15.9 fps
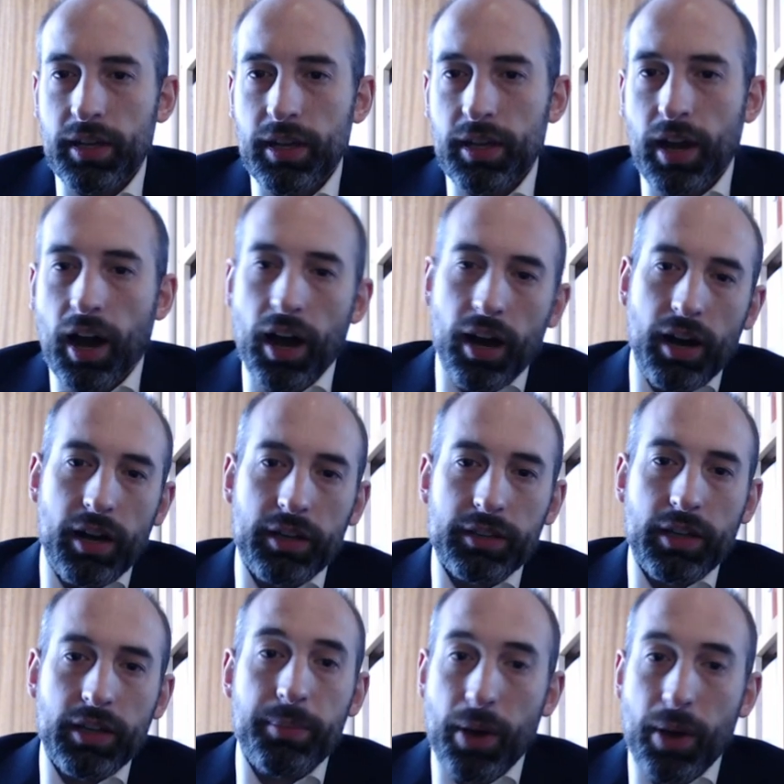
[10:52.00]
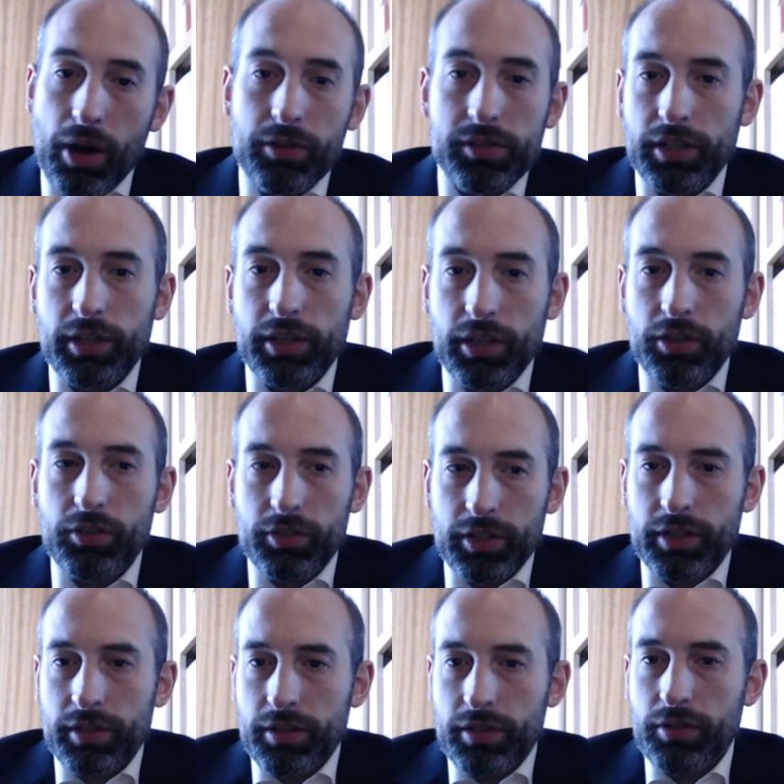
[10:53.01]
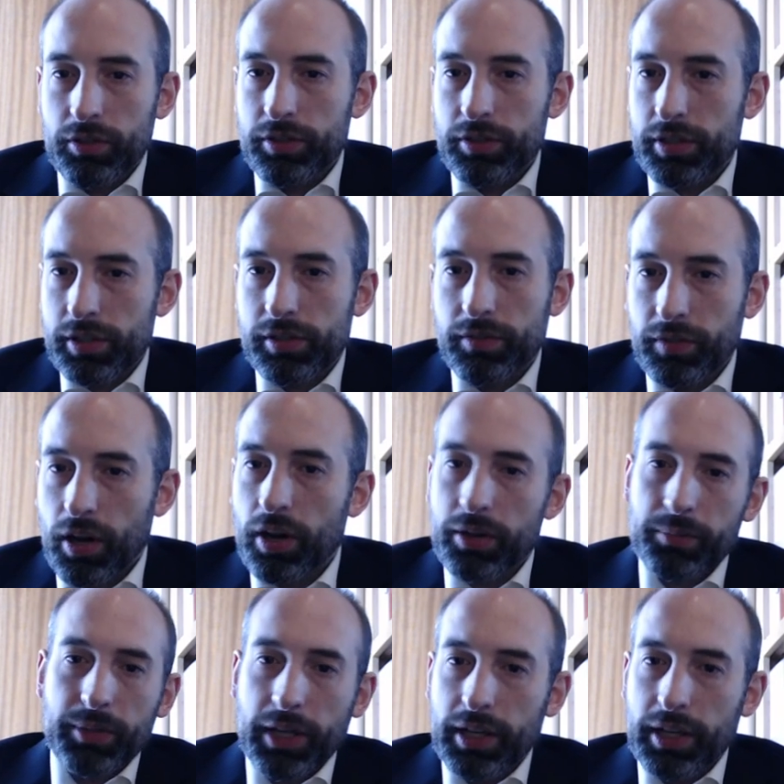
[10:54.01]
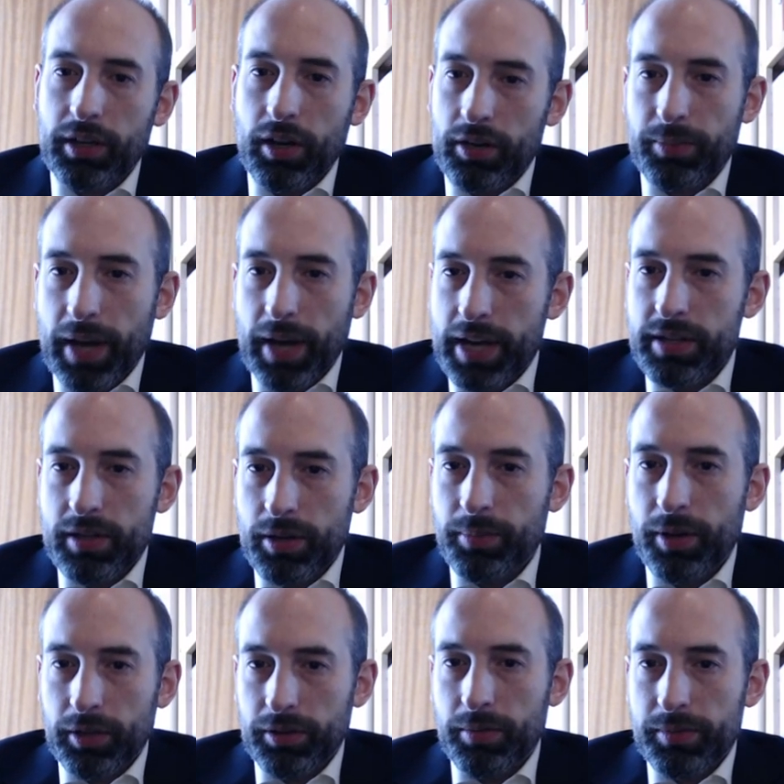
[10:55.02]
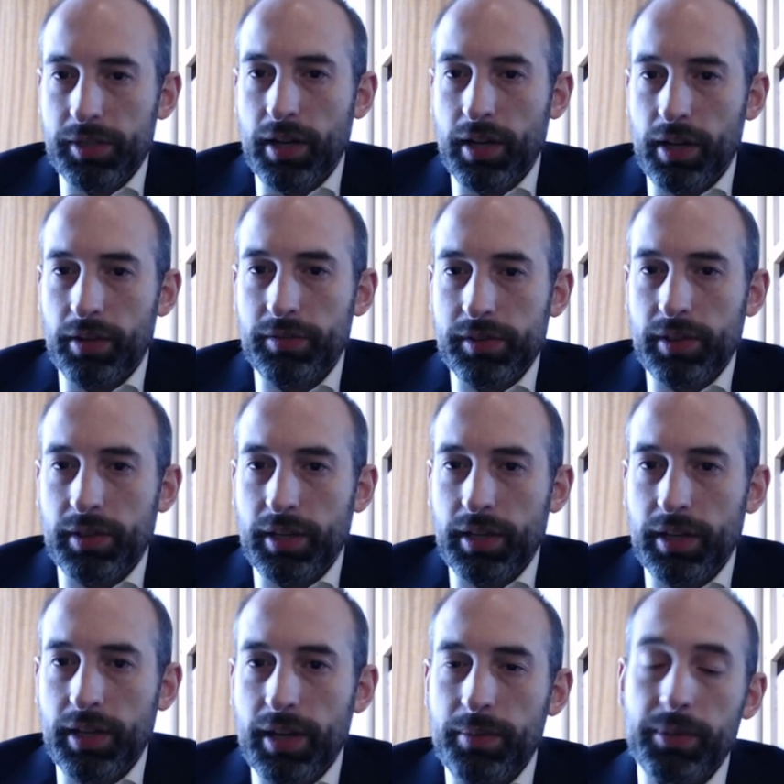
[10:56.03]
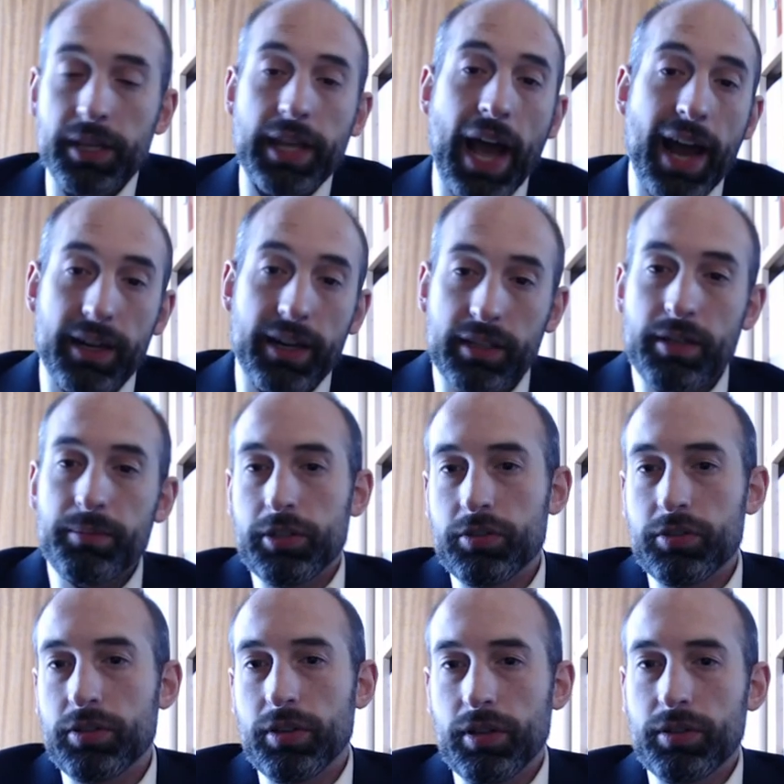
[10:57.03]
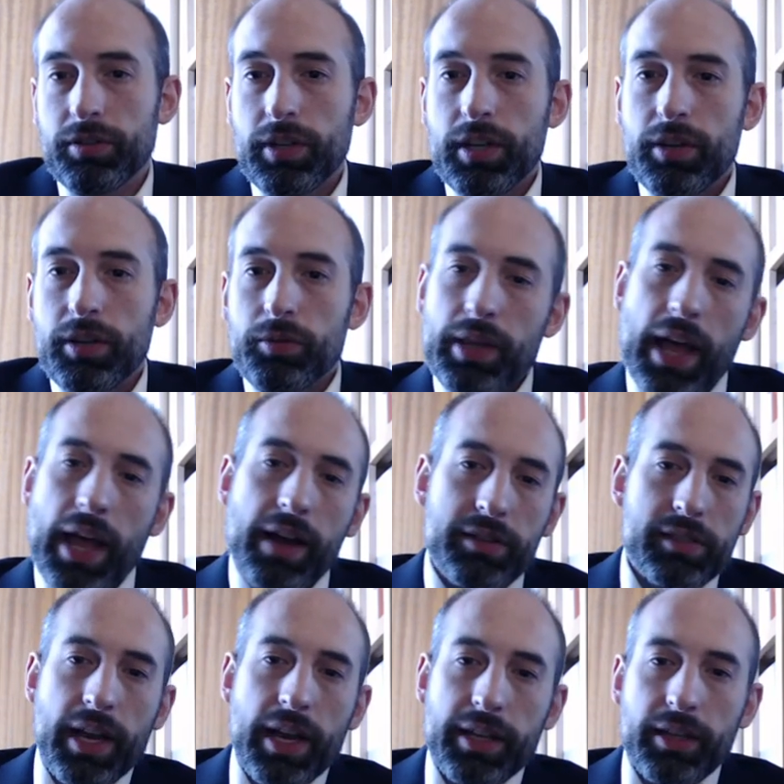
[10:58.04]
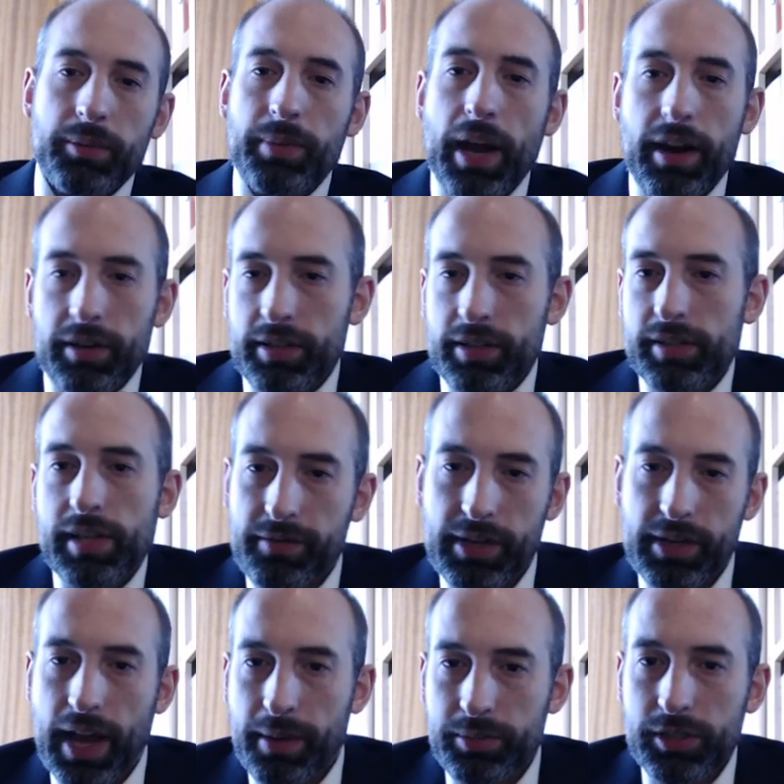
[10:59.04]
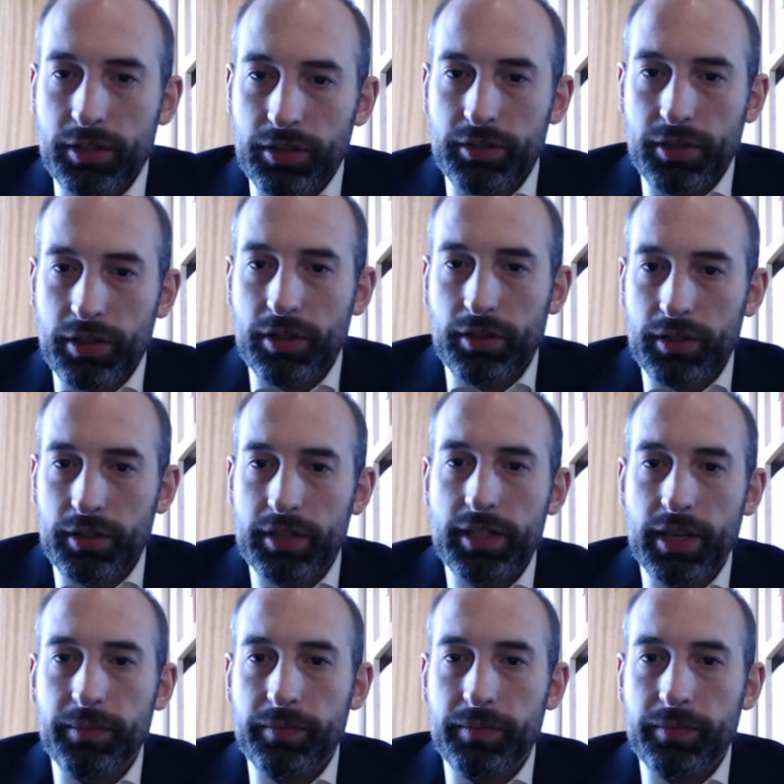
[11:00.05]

are opposing the ordinance of God and bringing condemnation upon themselves. But that can be true without saying that parents have an absolute authority.